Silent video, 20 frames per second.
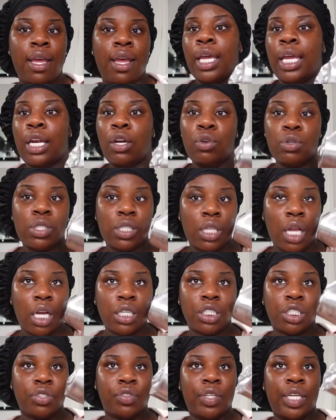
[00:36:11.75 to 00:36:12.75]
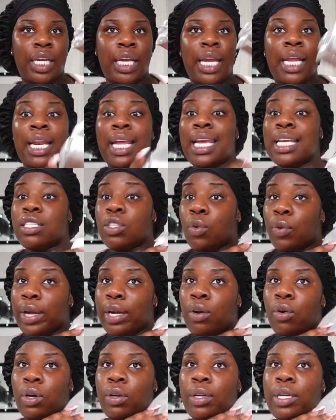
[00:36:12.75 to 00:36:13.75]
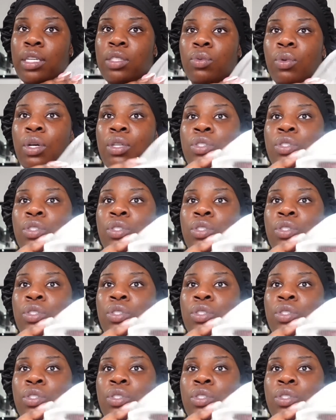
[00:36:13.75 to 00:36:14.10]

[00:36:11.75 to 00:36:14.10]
It looks luxury and it is great quality as well.